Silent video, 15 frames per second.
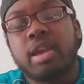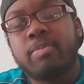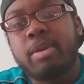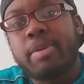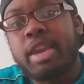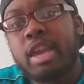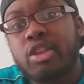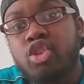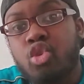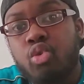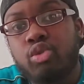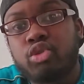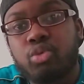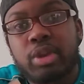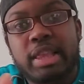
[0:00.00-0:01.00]
People can
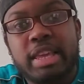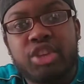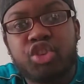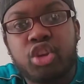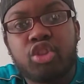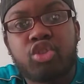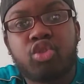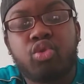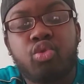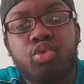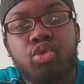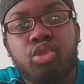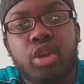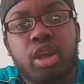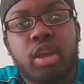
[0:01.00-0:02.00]
use religion
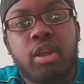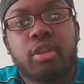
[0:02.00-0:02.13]
to